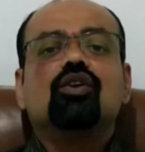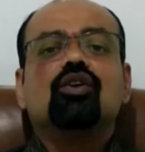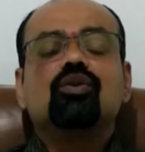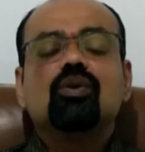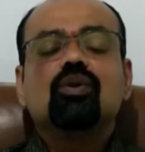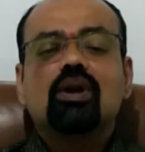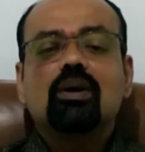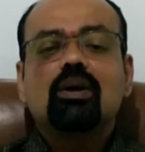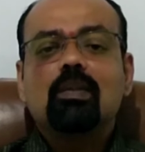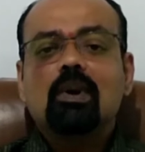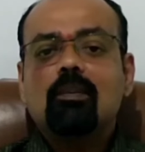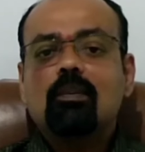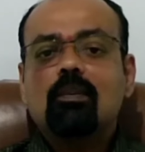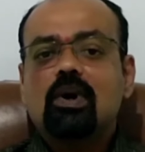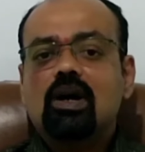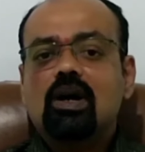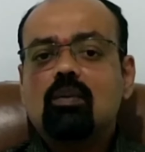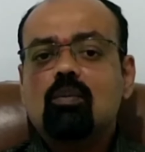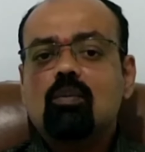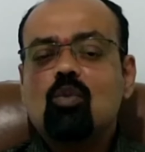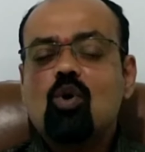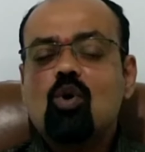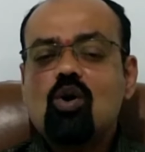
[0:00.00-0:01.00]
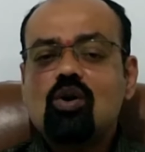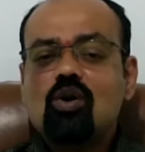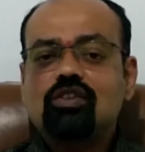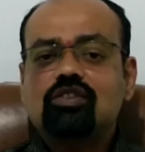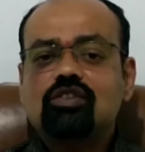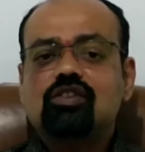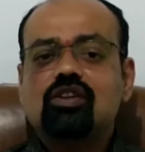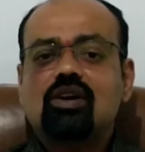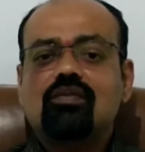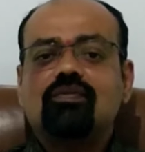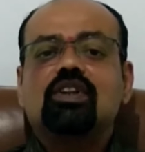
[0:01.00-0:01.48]
You remember
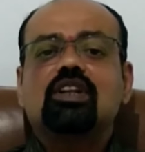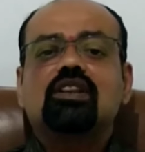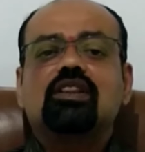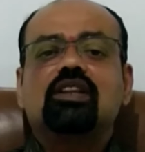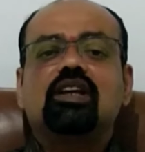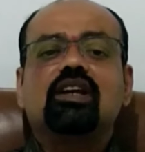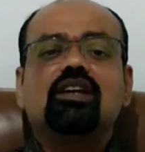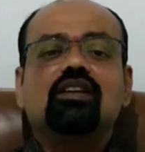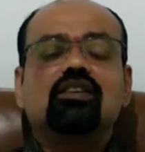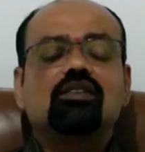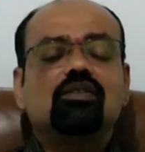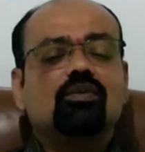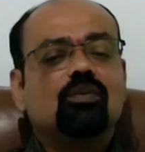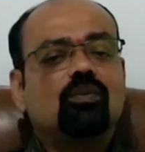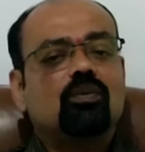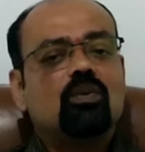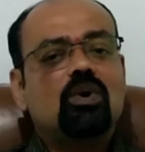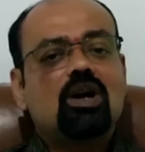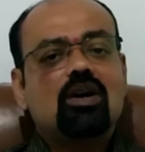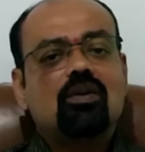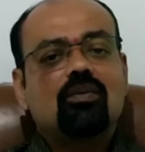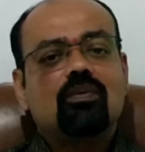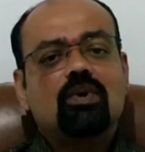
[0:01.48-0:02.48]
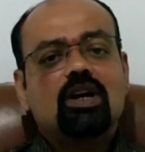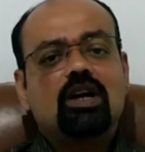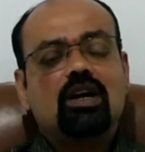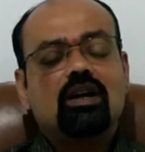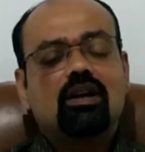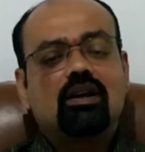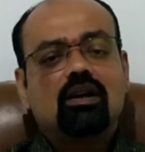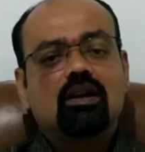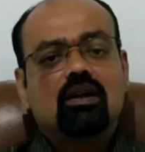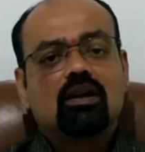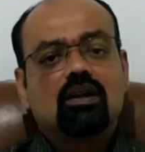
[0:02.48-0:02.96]
most of the things what
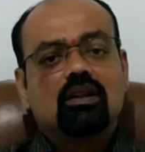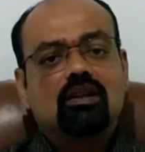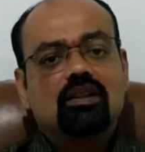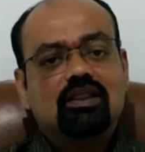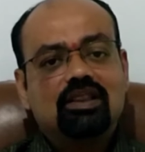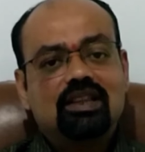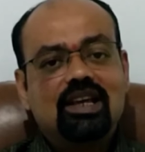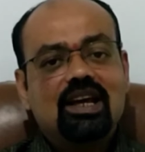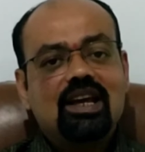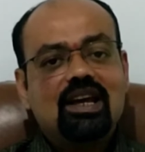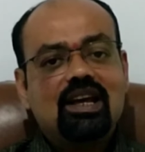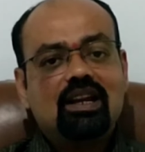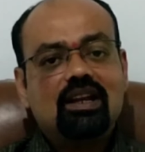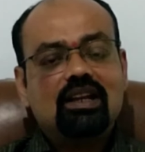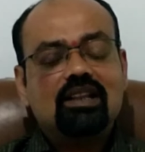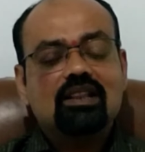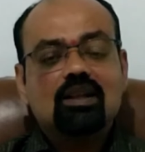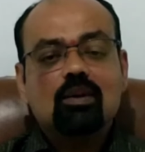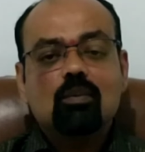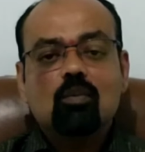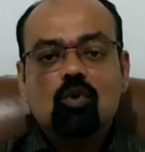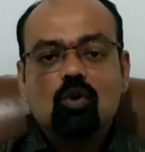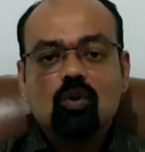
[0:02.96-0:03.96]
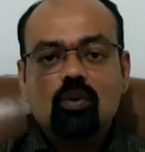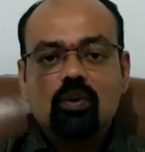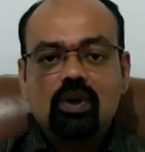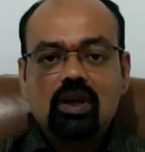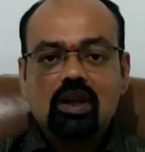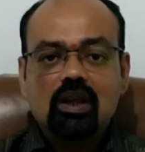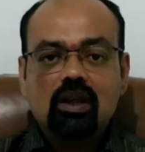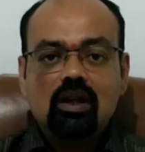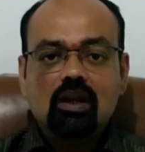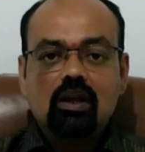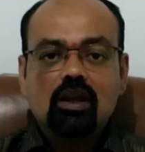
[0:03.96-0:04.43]
were there in the
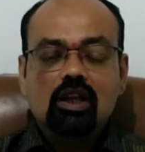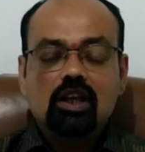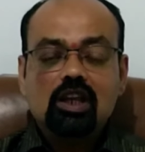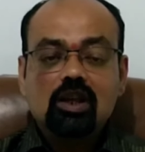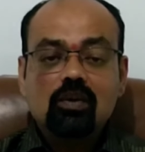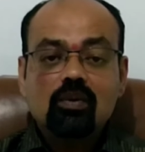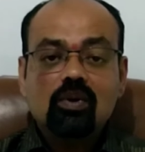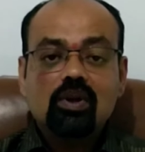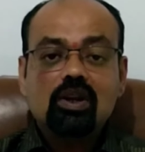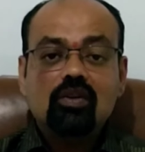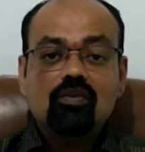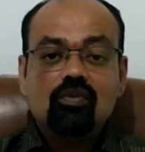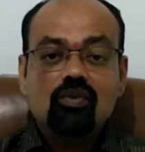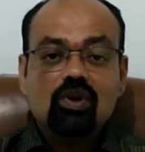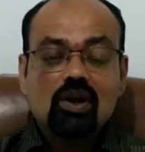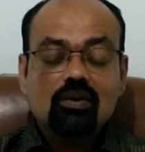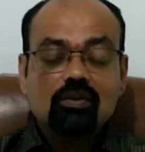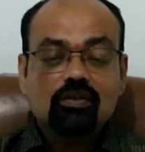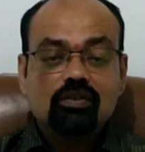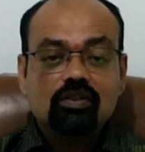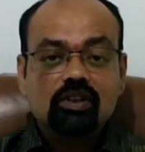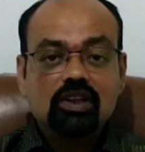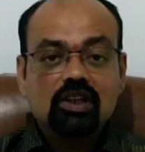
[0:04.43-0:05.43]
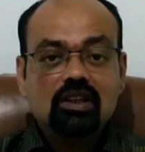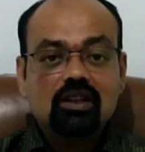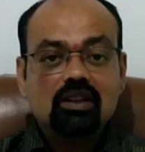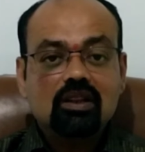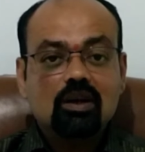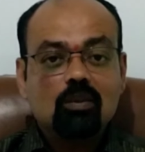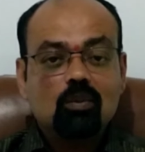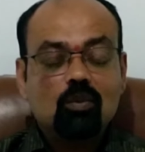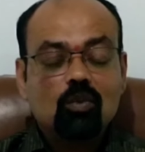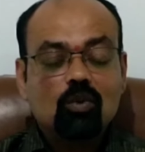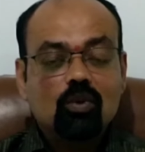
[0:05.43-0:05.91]
movie, even if you have
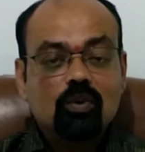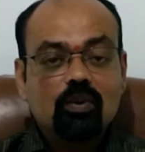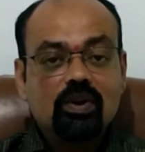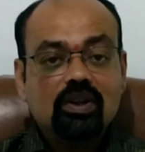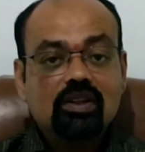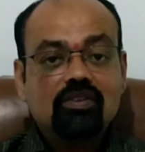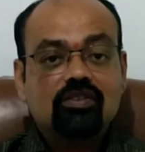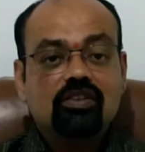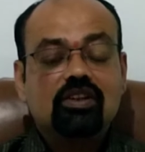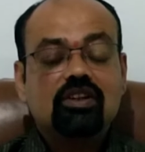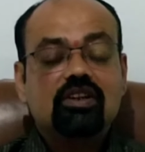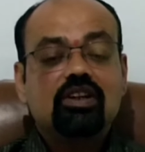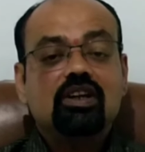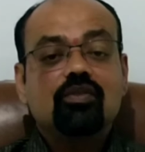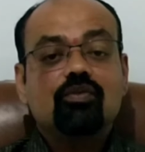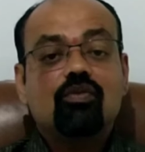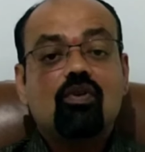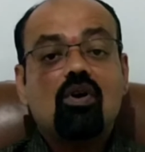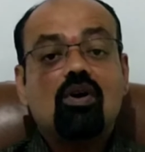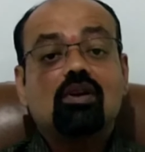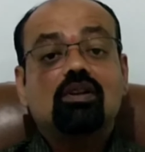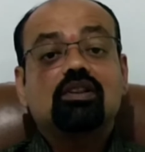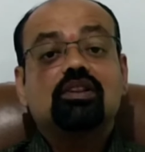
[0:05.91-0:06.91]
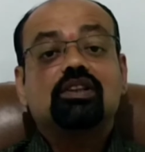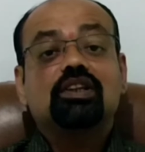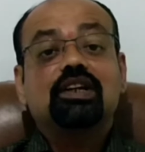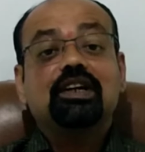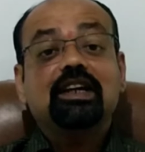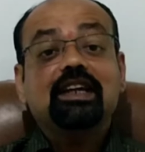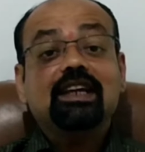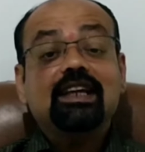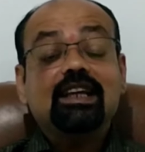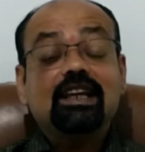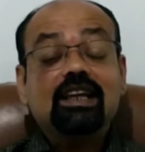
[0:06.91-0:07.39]
seen the movie sitting for
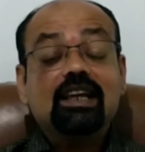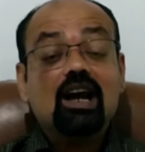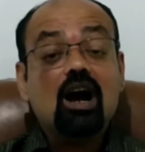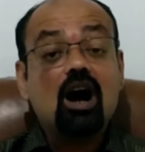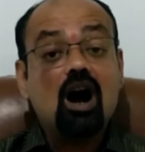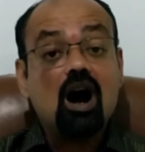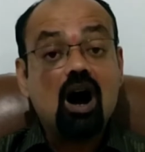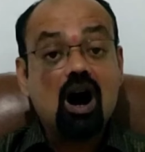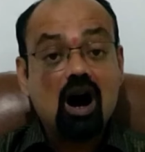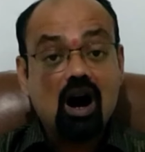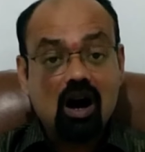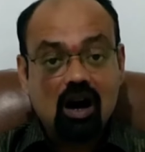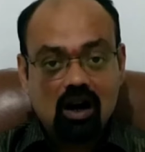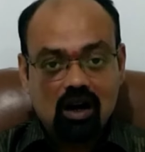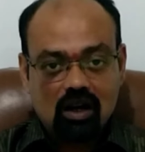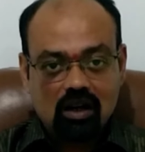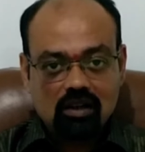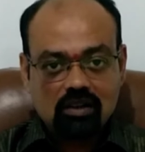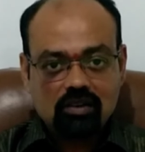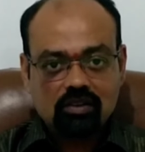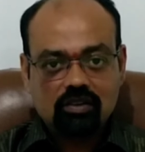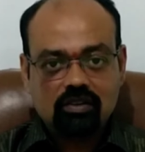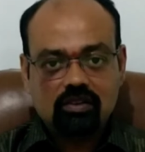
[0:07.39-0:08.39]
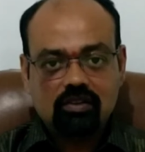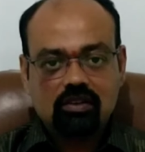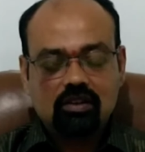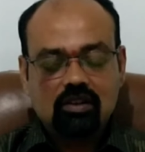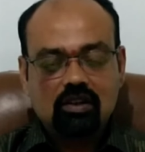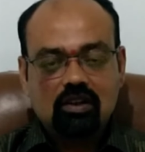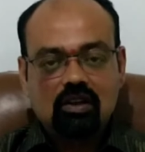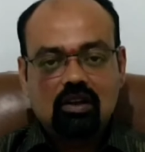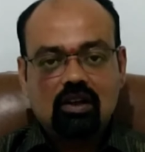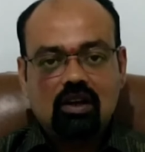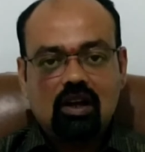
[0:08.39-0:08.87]
3 hours
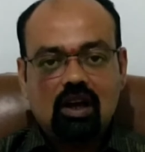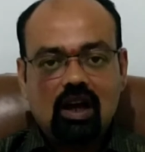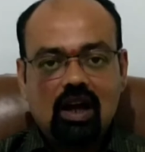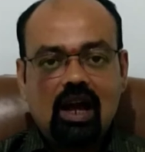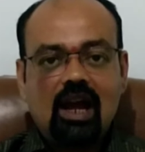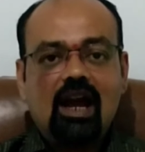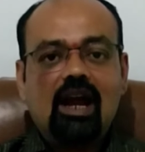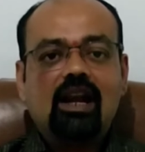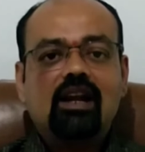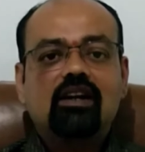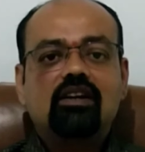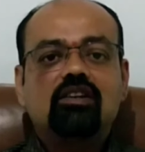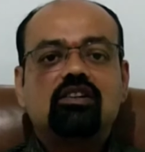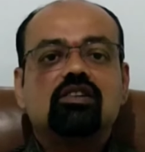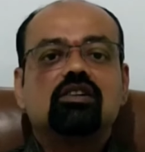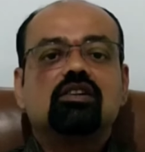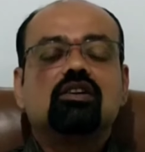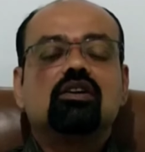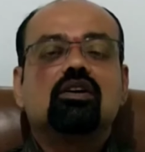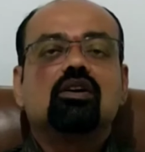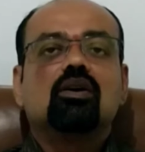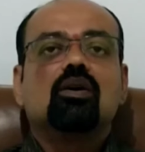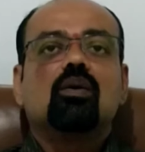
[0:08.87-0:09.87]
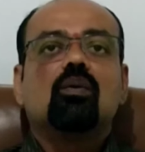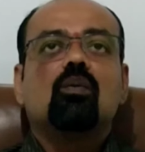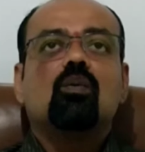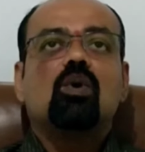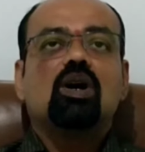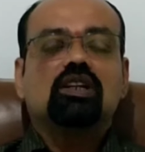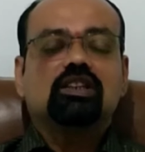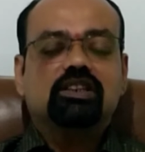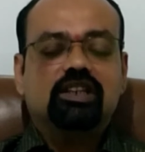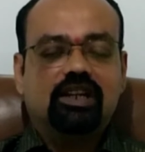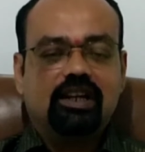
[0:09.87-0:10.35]
and
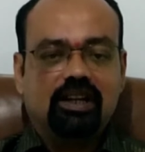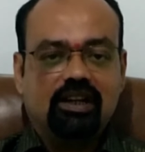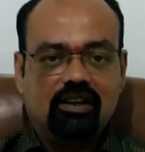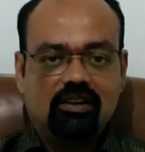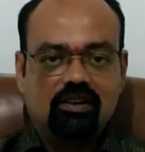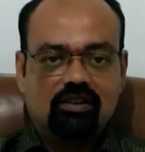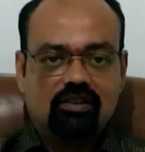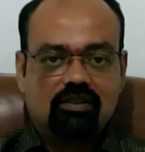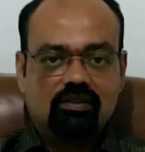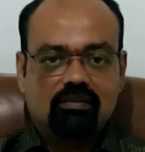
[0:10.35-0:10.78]
watching it.